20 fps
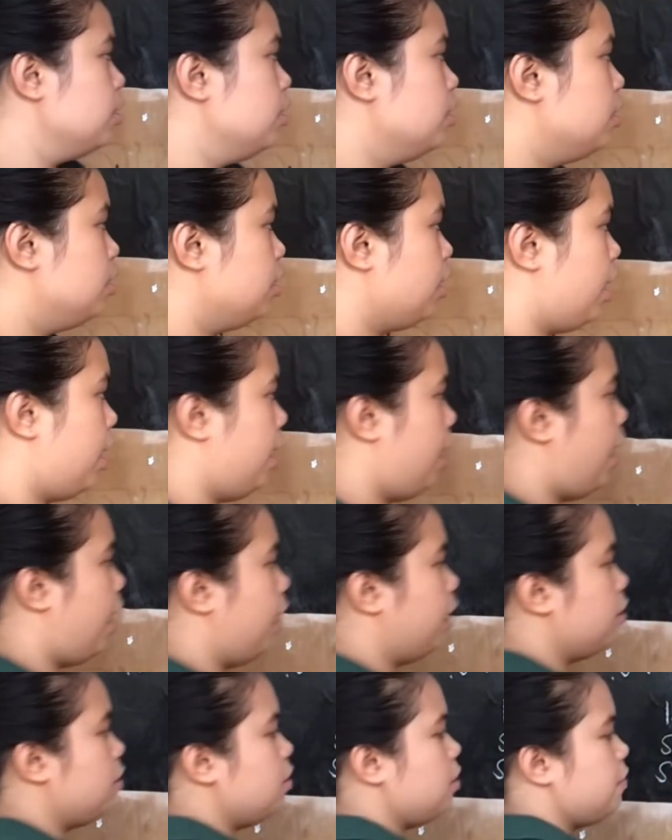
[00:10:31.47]
Okay, I
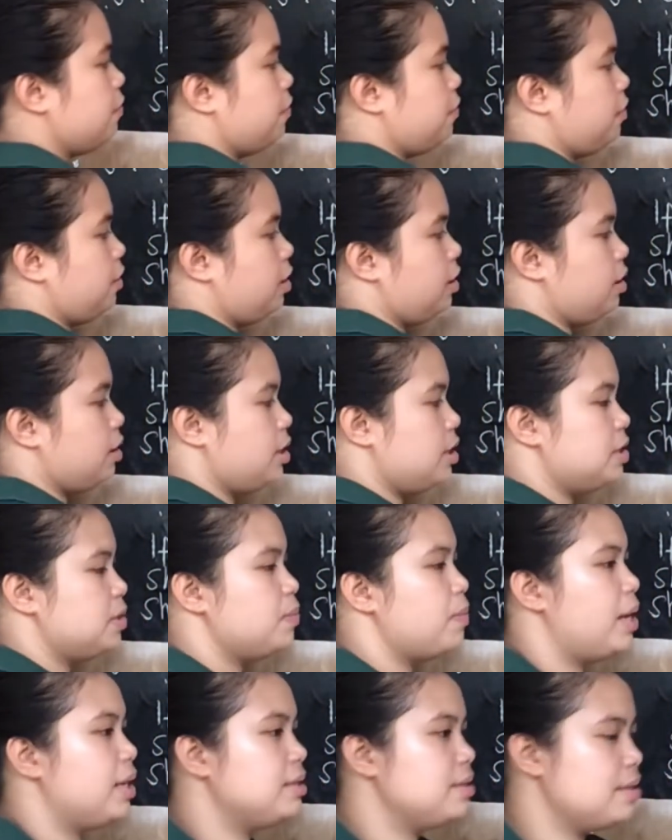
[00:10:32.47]
don't know if this
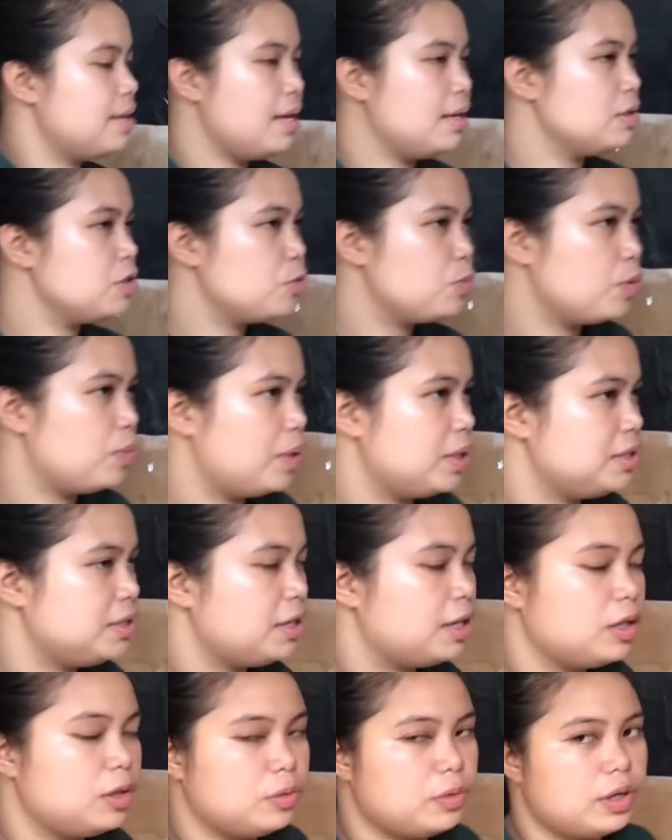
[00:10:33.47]
makes sense, but
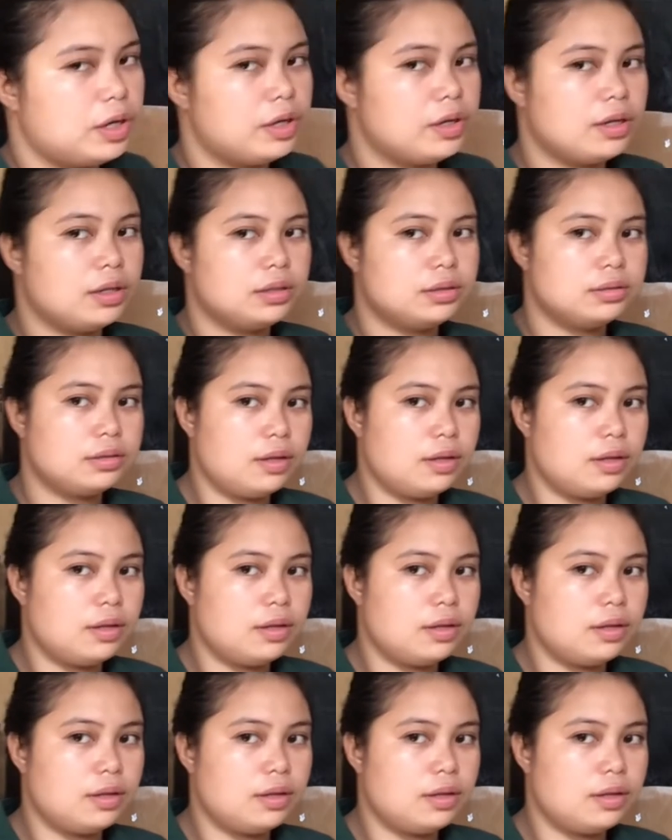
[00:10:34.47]
basically we are not